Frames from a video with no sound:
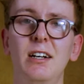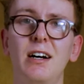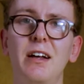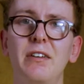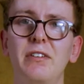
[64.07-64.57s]

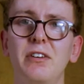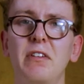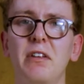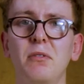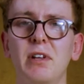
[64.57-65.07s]
and
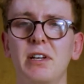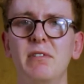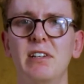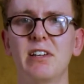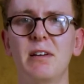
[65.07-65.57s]
that's all I can
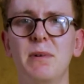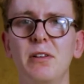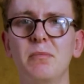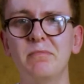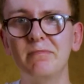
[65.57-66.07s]
really say about
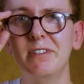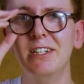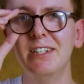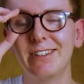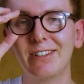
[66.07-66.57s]
them
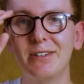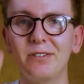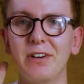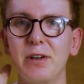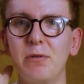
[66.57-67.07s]

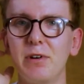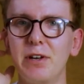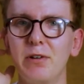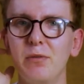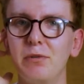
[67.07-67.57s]
because I don't really
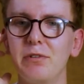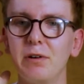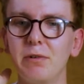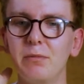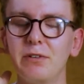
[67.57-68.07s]
know the brewery
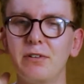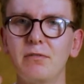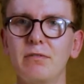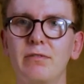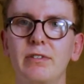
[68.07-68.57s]
that well
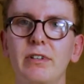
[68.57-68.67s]
myself.